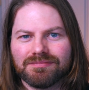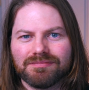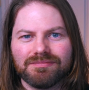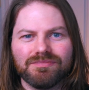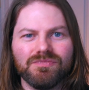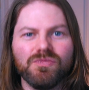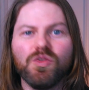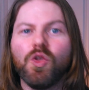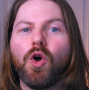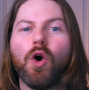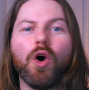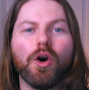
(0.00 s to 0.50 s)

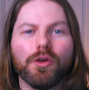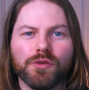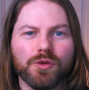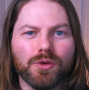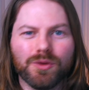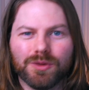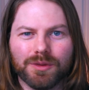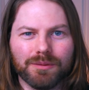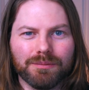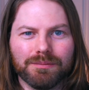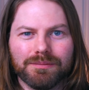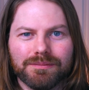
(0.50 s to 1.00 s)
not
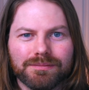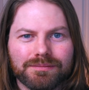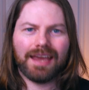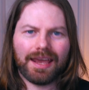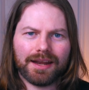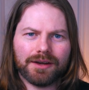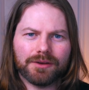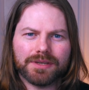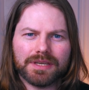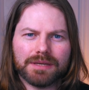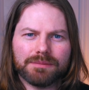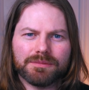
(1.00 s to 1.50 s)
do them?
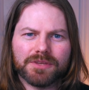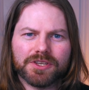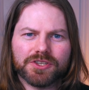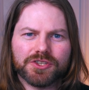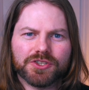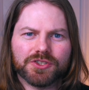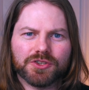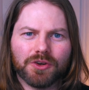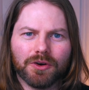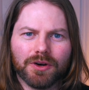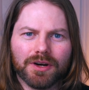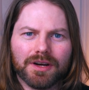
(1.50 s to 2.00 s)
And I'll keep this
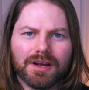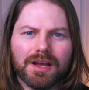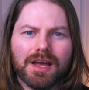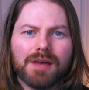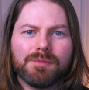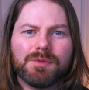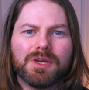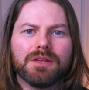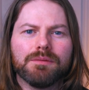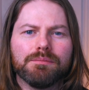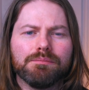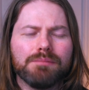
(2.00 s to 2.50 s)
short.
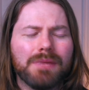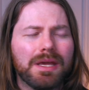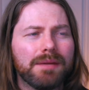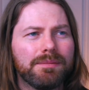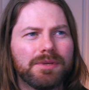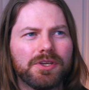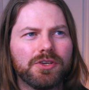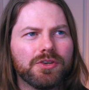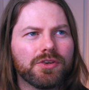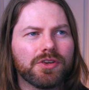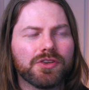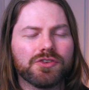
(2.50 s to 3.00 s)

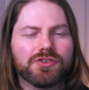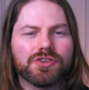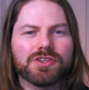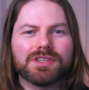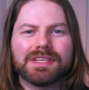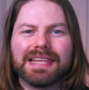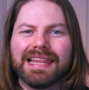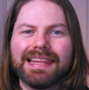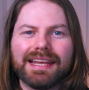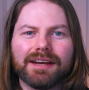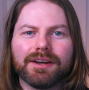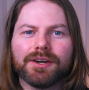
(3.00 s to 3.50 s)
Maybe you can
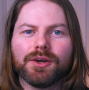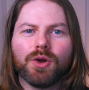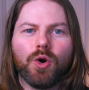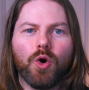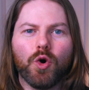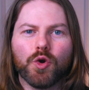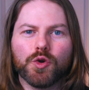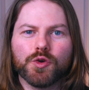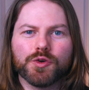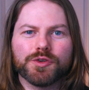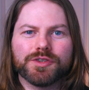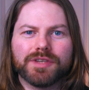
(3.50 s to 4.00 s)
just learn it
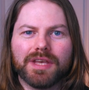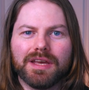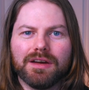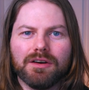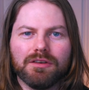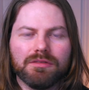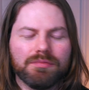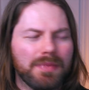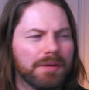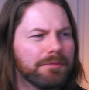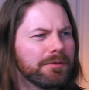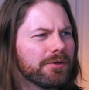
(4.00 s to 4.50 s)
all
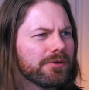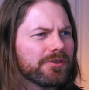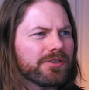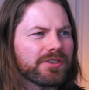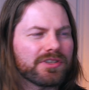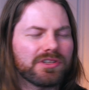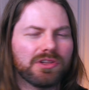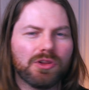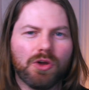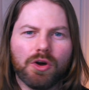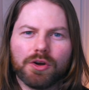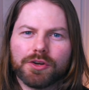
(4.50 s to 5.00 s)
yourself. Maybe you'll
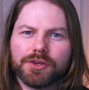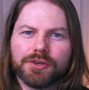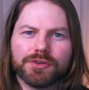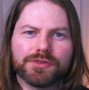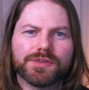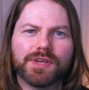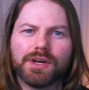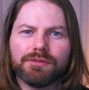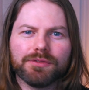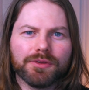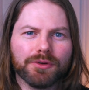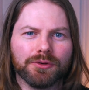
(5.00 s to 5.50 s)
just lock
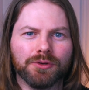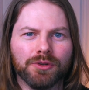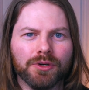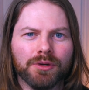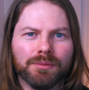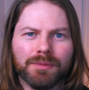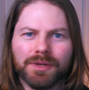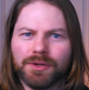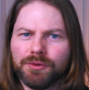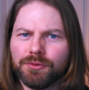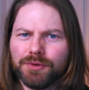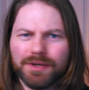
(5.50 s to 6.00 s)
yourself in a
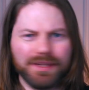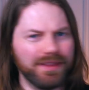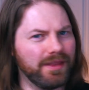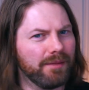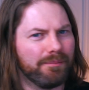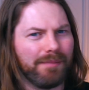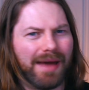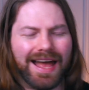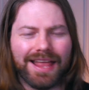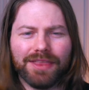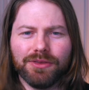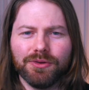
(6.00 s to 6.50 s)
room and read the
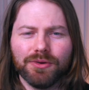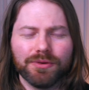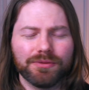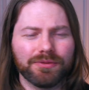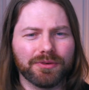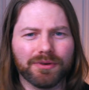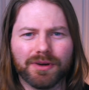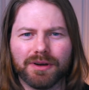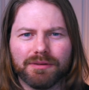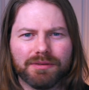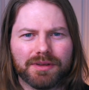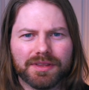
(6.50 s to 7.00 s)
manual
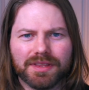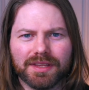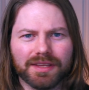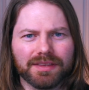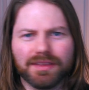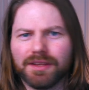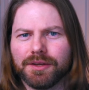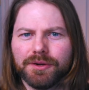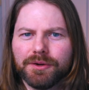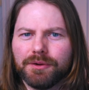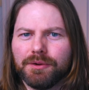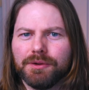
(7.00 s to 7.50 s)
for everything
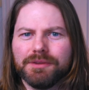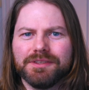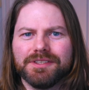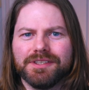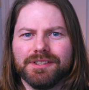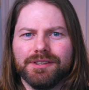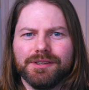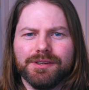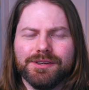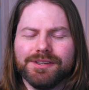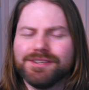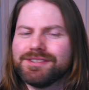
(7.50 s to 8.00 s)
that you're going
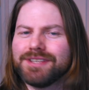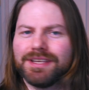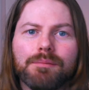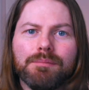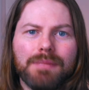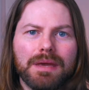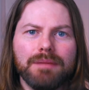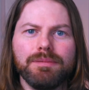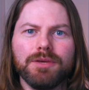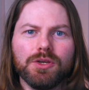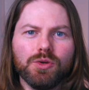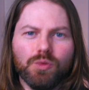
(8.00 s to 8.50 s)
to use.
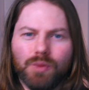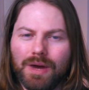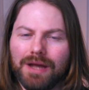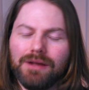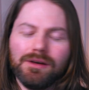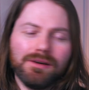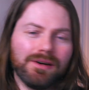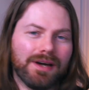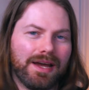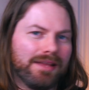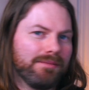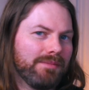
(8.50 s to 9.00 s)
Maybe you
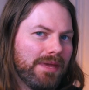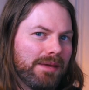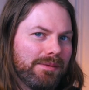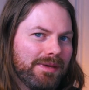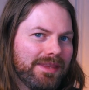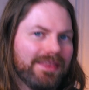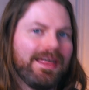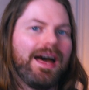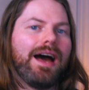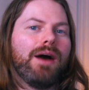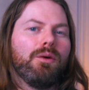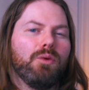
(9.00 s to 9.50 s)
will, and
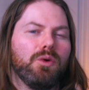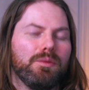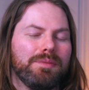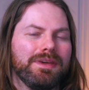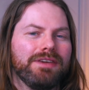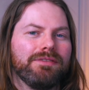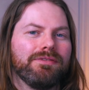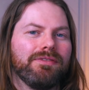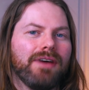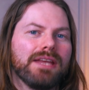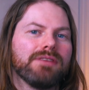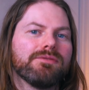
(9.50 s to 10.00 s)
maybe that will be
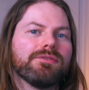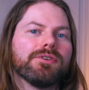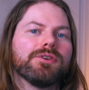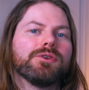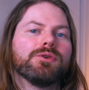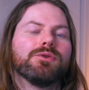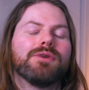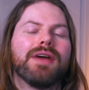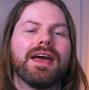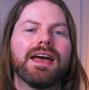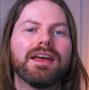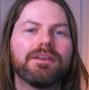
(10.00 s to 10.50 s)
fine for
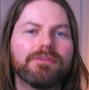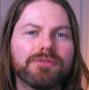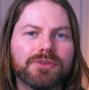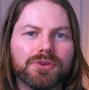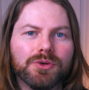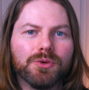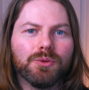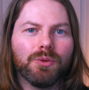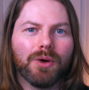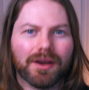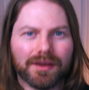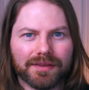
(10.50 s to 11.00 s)
you if
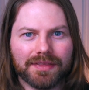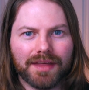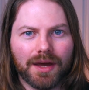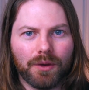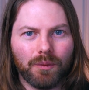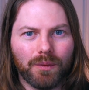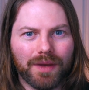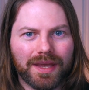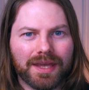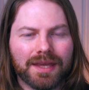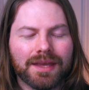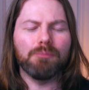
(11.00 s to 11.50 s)
you work
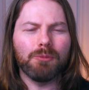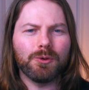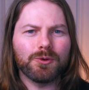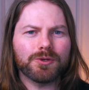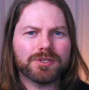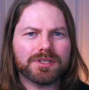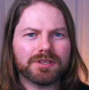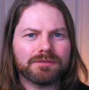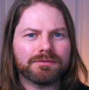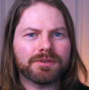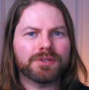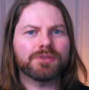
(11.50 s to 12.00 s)
that way.
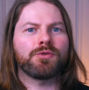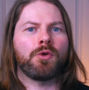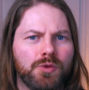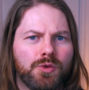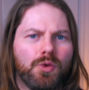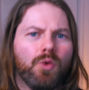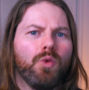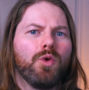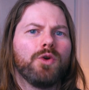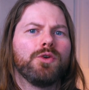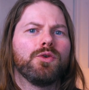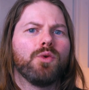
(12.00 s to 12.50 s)
Most of us
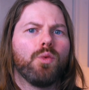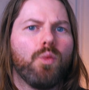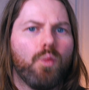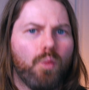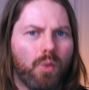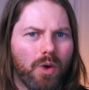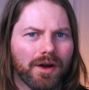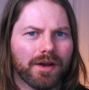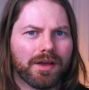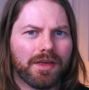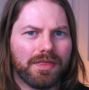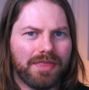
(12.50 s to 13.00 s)
don't
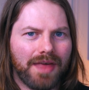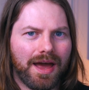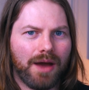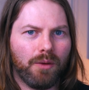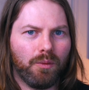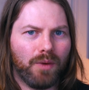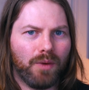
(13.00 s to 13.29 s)
work that